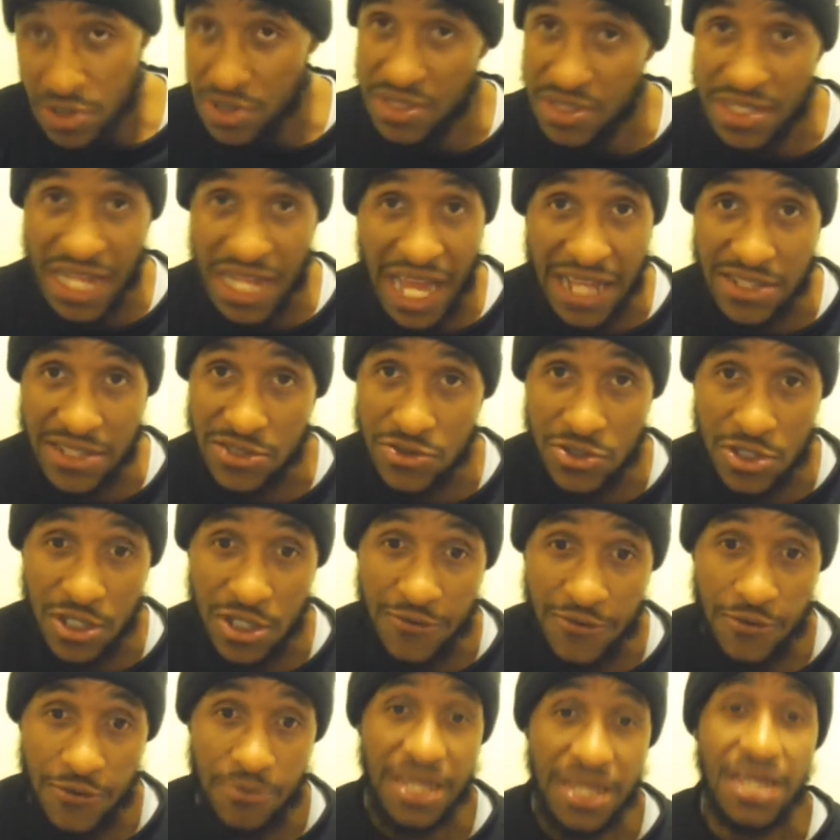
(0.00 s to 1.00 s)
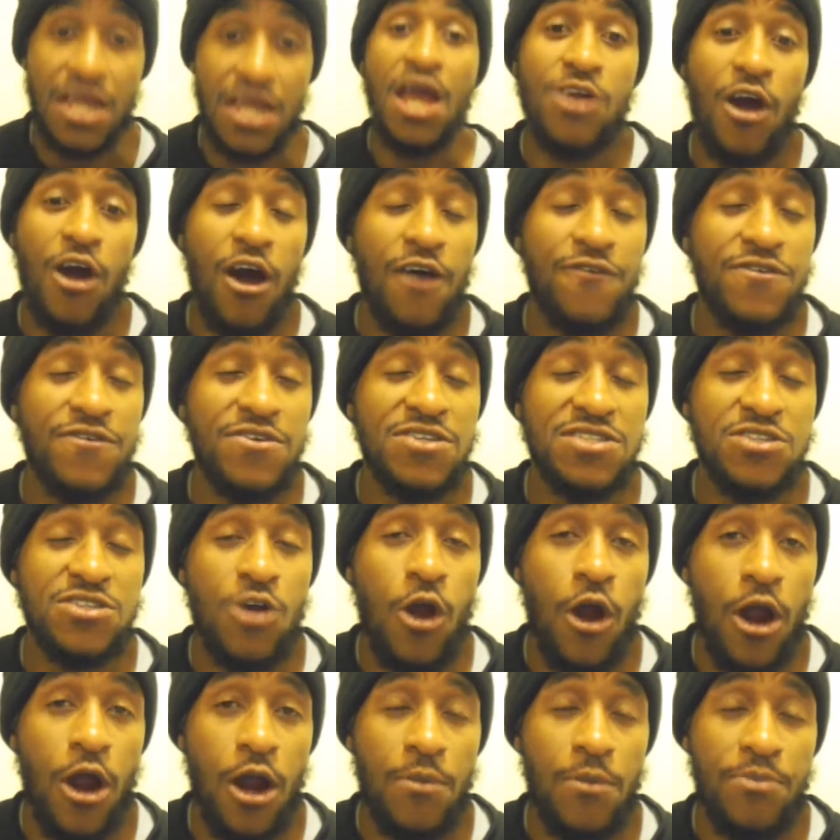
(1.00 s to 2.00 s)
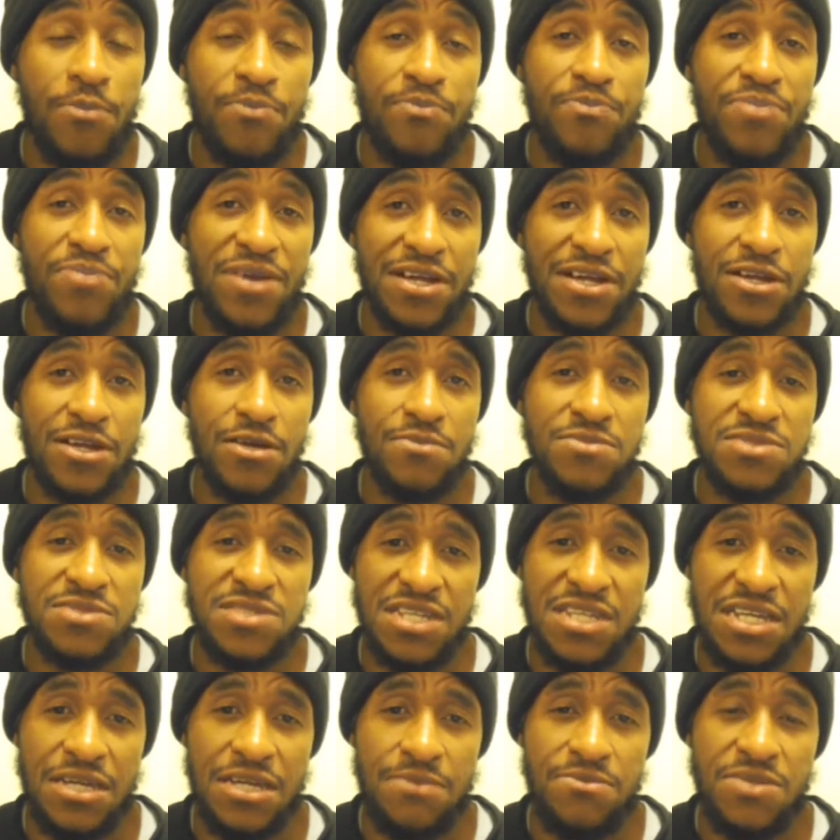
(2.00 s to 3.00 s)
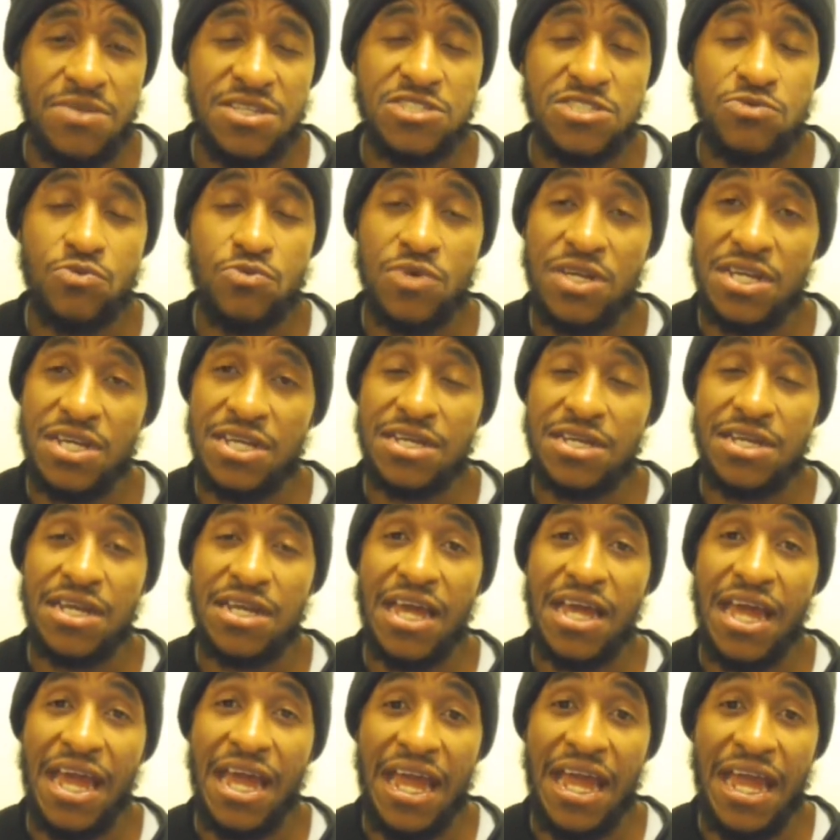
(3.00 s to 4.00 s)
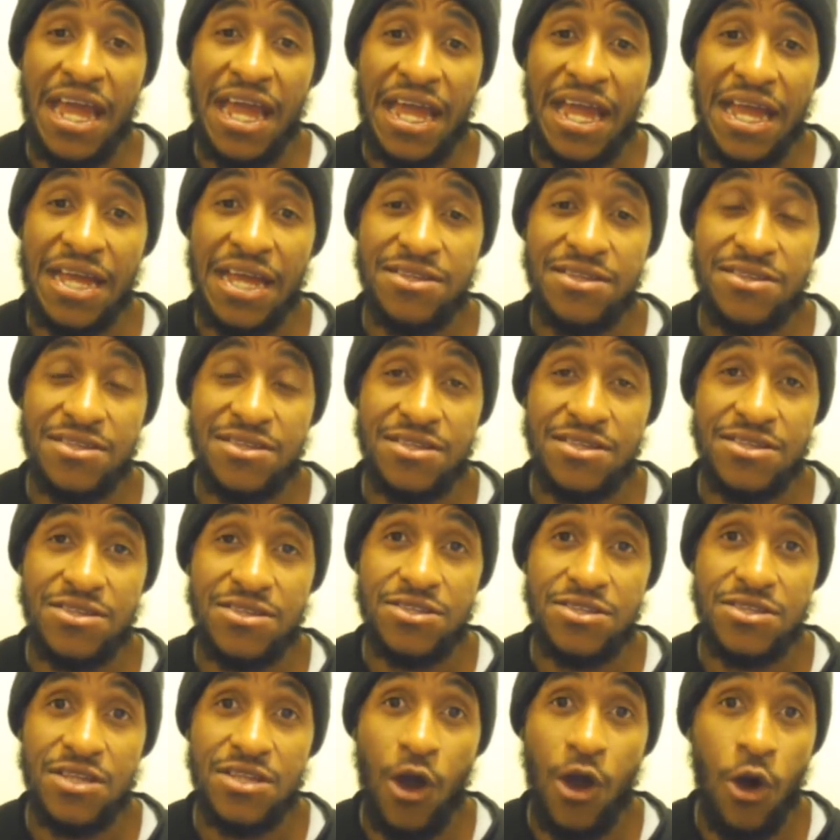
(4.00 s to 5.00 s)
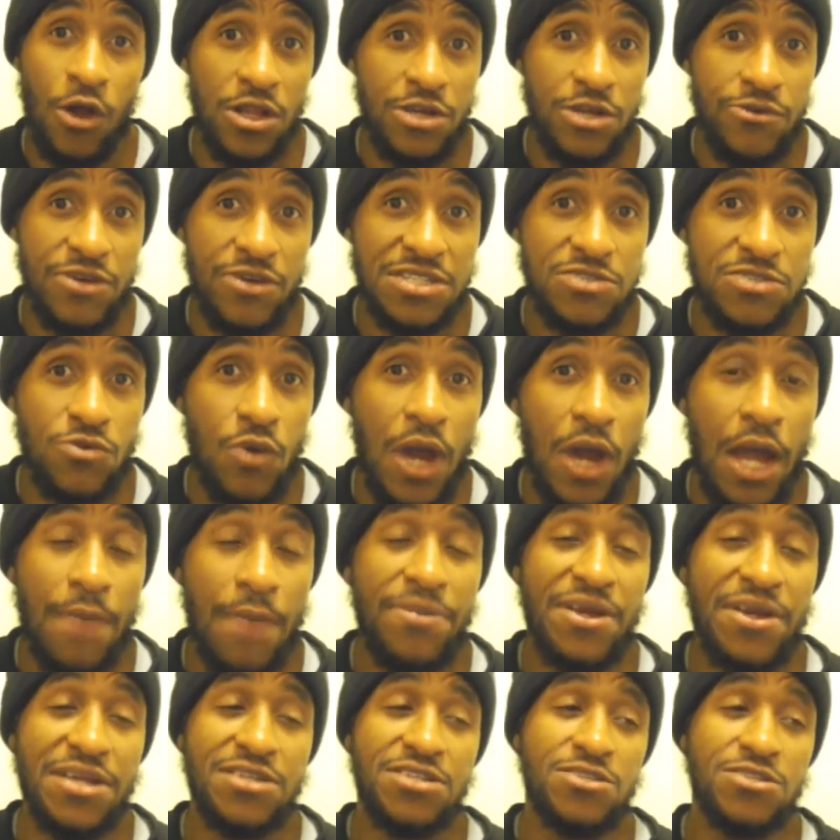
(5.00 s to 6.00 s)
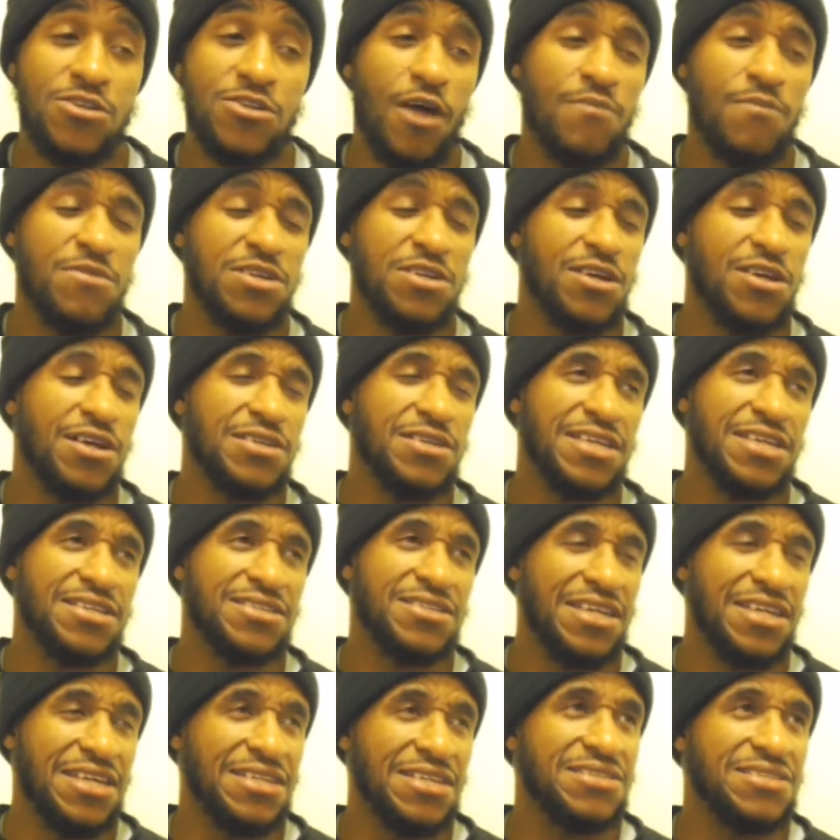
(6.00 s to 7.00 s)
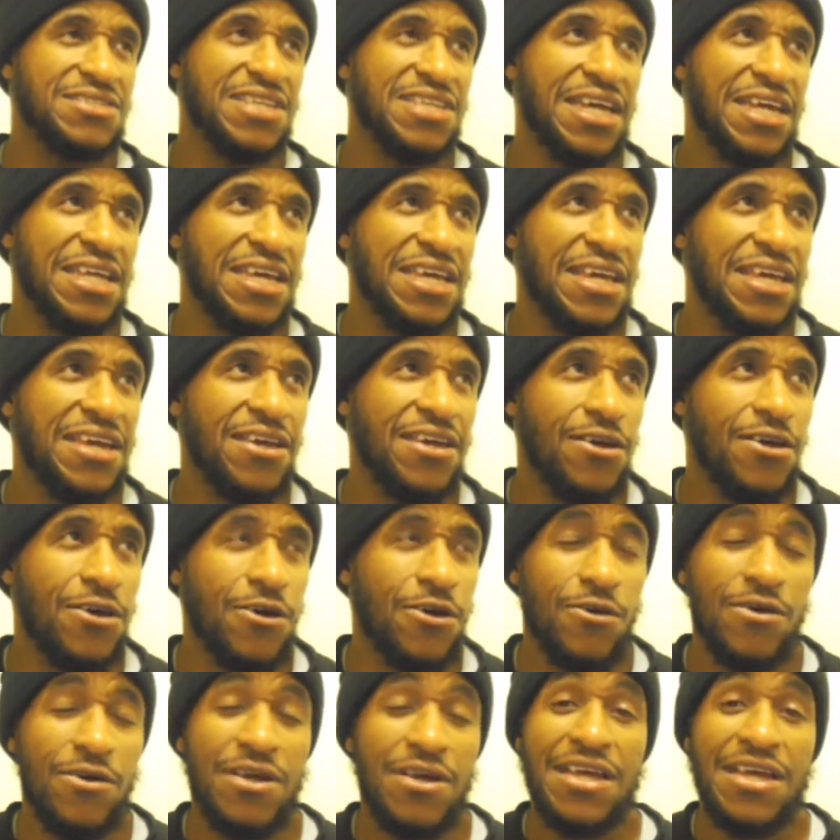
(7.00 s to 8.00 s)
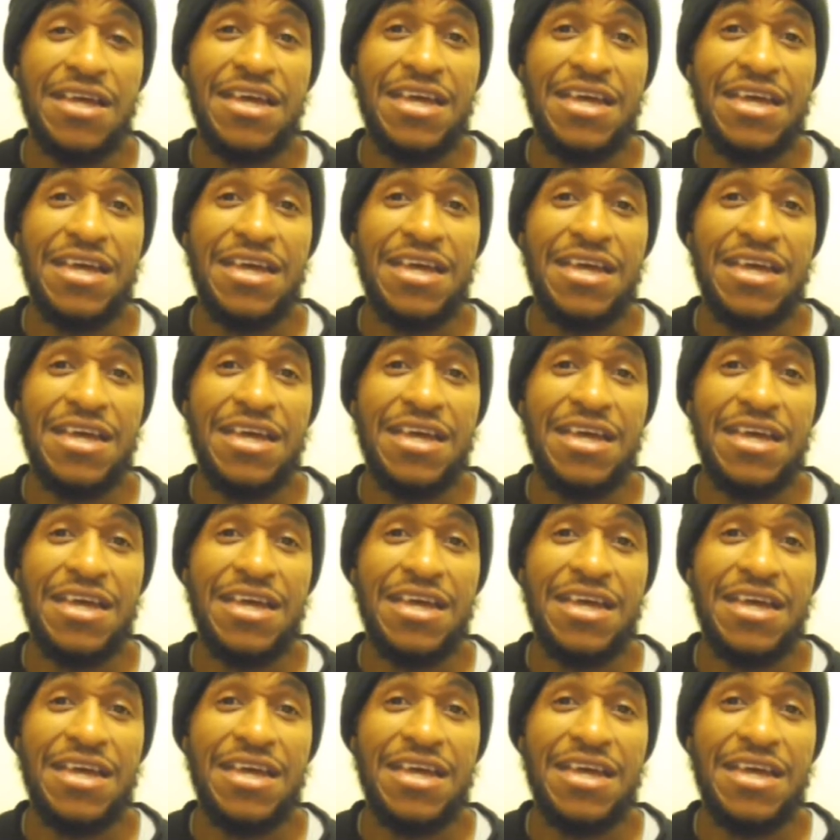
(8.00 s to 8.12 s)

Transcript: not too good for me. Dolphins are a pick'em team this week, and only reason why I'm picking the Dolphins because I think Tannehill,